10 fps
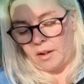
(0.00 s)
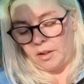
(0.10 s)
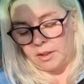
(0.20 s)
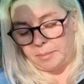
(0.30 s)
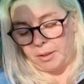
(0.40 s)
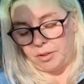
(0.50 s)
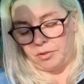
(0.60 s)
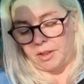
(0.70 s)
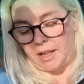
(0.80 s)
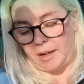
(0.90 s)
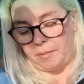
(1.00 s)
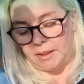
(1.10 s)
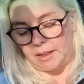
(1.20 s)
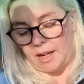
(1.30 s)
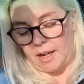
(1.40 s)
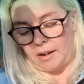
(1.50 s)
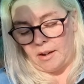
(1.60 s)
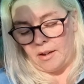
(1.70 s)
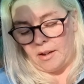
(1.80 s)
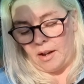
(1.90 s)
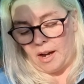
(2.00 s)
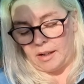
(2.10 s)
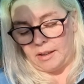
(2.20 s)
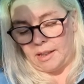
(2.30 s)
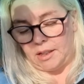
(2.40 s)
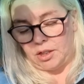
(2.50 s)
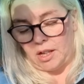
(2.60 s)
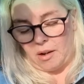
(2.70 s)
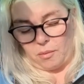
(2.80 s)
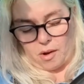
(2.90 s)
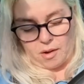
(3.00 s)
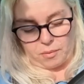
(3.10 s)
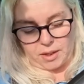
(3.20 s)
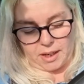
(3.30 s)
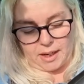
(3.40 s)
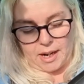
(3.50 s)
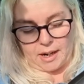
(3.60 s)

your spiritual team is saying, unleash that wild within,